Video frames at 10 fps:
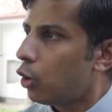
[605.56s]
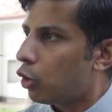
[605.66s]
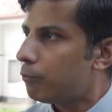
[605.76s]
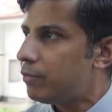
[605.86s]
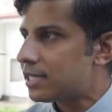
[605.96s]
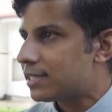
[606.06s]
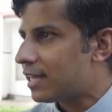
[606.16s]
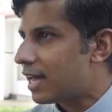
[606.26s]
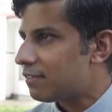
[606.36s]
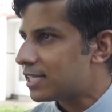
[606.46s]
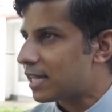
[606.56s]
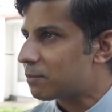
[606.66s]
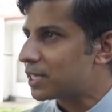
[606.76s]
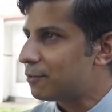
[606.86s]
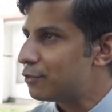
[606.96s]
Obviously, there was
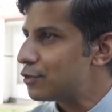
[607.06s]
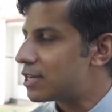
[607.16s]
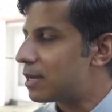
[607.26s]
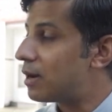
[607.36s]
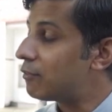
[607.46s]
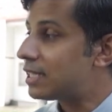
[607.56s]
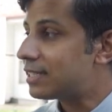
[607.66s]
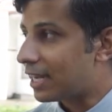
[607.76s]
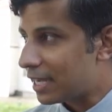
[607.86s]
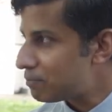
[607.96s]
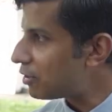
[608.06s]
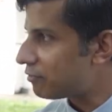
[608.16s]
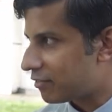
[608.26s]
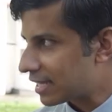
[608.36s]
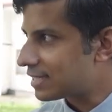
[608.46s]
some confusion about the type of
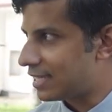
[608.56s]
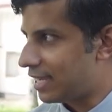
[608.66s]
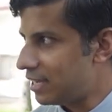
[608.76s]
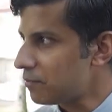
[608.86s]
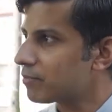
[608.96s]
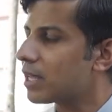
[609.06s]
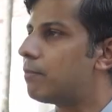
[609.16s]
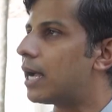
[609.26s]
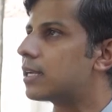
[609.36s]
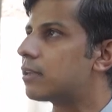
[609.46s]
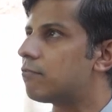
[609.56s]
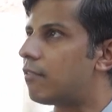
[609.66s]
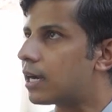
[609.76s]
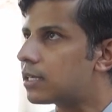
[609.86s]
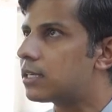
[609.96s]
vaccine, mm -hmm. but
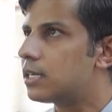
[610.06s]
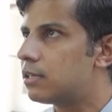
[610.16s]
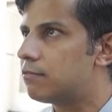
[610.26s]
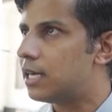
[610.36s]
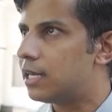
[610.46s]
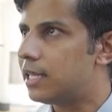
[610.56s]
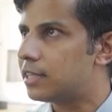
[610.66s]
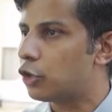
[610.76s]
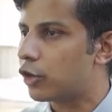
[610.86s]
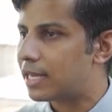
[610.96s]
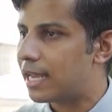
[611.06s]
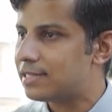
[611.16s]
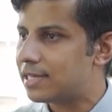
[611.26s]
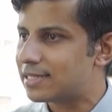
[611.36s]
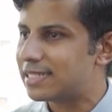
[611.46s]
what World Health
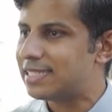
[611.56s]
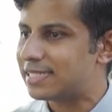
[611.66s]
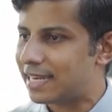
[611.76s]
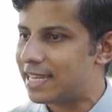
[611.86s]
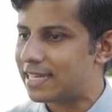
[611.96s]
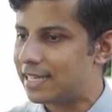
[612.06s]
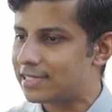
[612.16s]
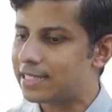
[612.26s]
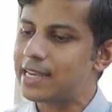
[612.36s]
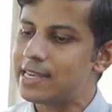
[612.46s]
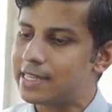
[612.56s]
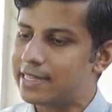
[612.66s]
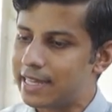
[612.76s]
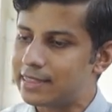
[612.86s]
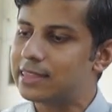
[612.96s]
Organization is telling is that
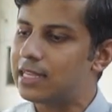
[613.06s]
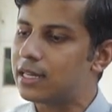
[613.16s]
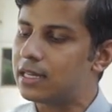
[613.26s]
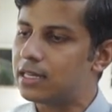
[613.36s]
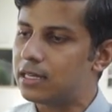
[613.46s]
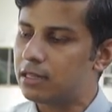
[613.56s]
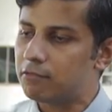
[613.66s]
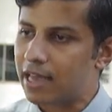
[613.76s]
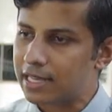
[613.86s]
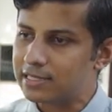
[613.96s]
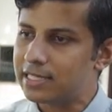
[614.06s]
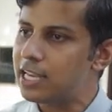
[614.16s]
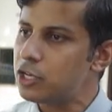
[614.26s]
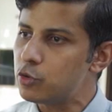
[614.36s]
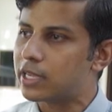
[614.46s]
get the
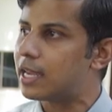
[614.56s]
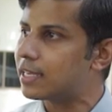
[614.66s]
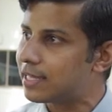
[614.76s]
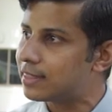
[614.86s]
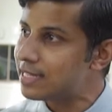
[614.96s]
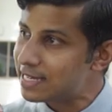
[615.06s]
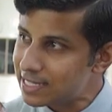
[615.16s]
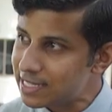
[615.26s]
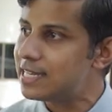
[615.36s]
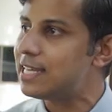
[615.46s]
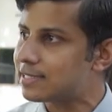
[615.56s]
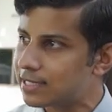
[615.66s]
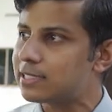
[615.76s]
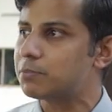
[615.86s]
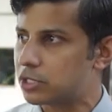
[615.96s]
vaccine you can get earliest
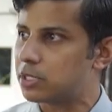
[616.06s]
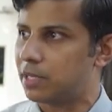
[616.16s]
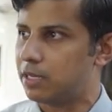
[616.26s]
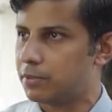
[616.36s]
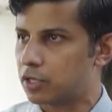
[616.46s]
as possible, possible.